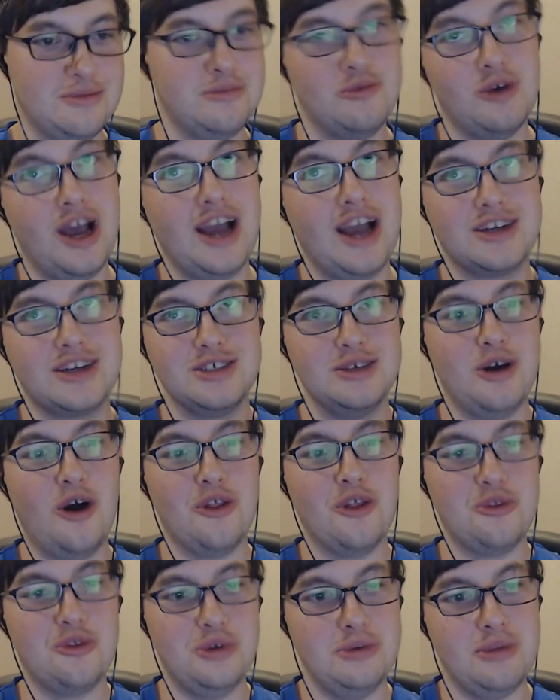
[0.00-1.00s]
Well, actually,
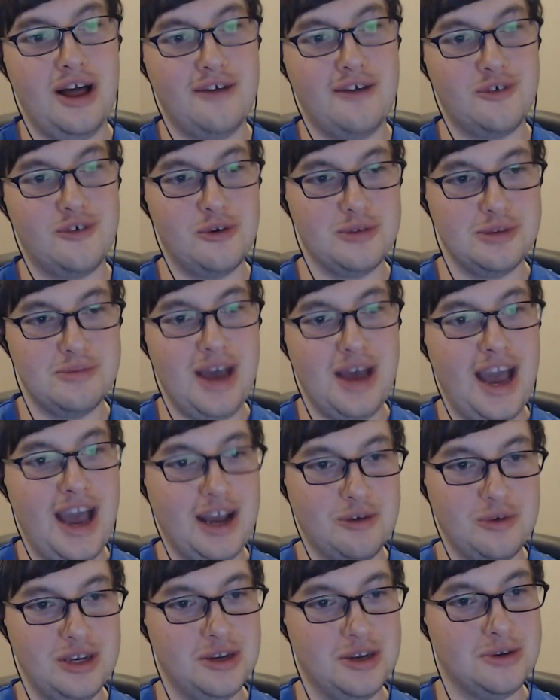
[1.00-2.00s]
all three platforms: Mac,
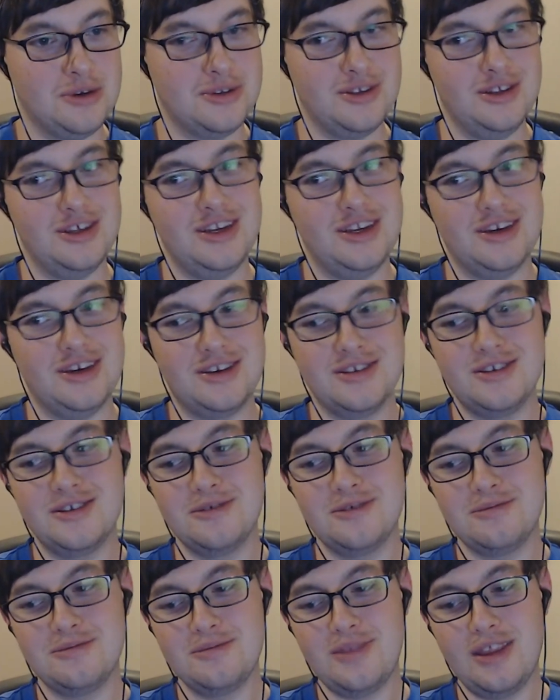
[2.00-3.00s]
Windows, Linux
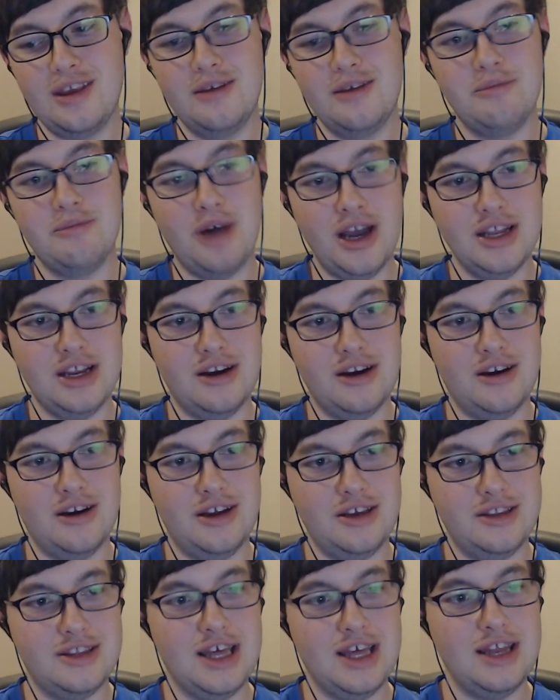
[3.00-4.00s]

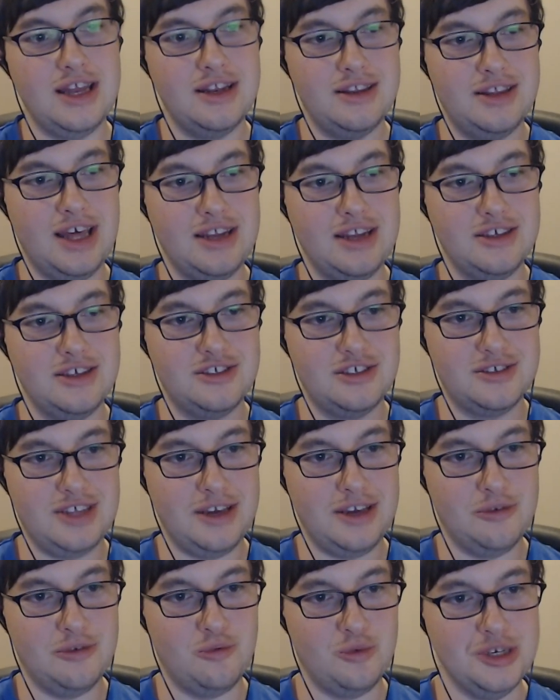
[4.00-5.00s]
binary that is just
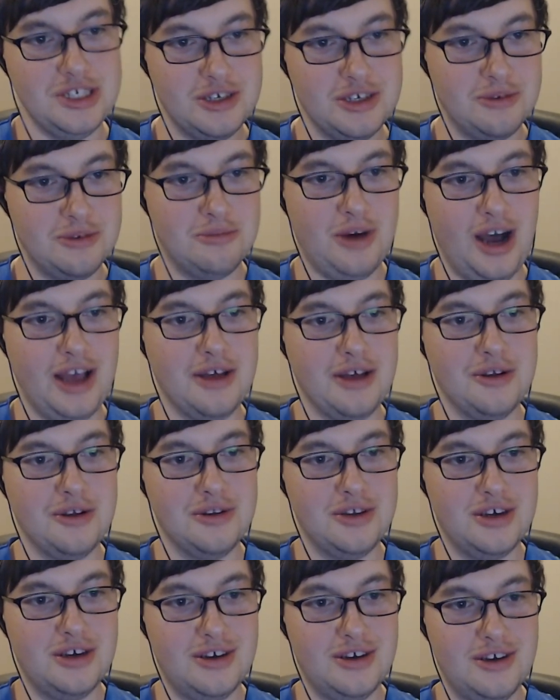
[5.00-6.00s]
a
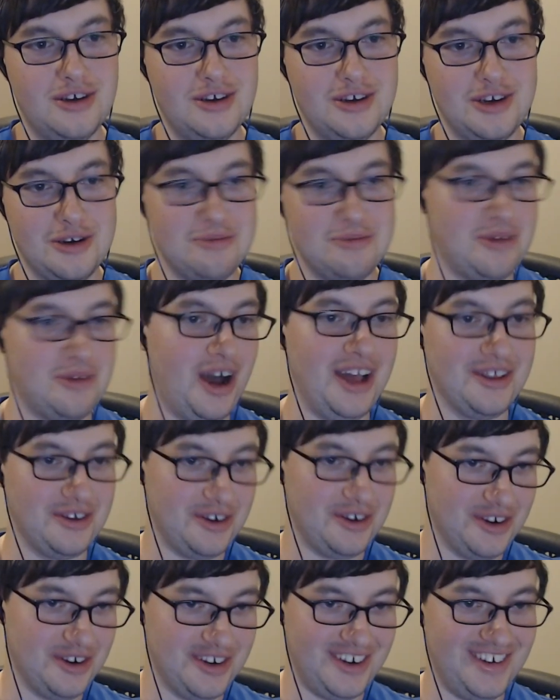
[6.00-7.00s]
recompiled
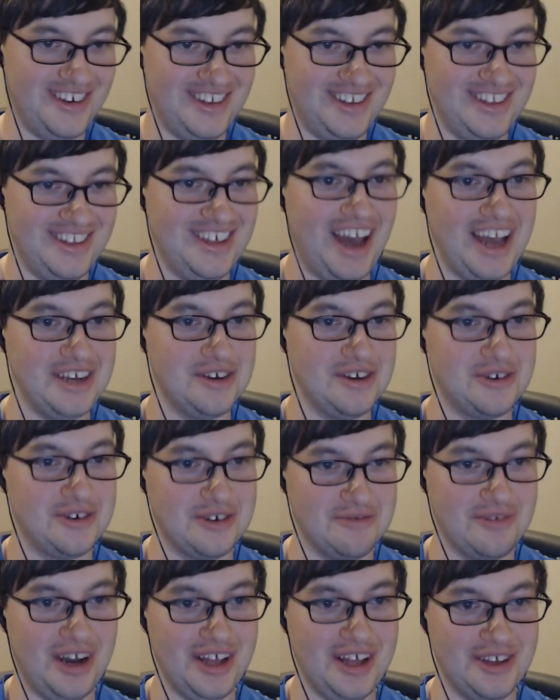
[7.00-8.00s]
compiler, IDO
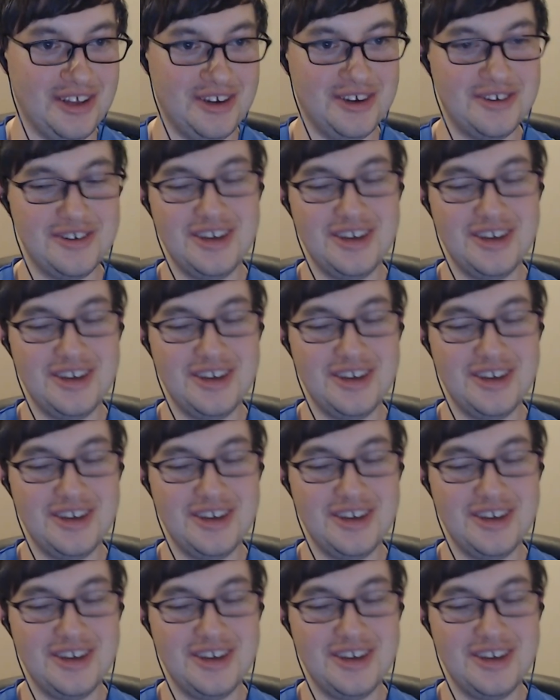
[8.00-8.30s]
compiler.